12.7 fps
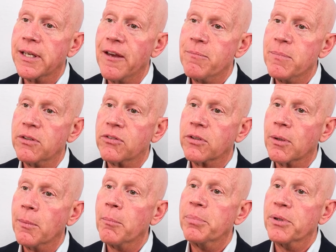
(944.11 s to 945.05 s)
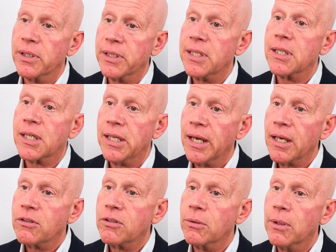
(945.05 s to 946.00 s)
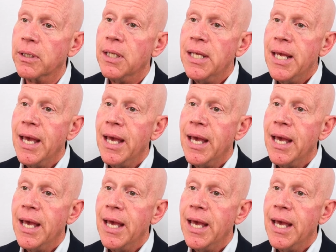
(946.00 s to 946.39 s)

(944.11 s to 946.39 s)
gave me some ability to connect to it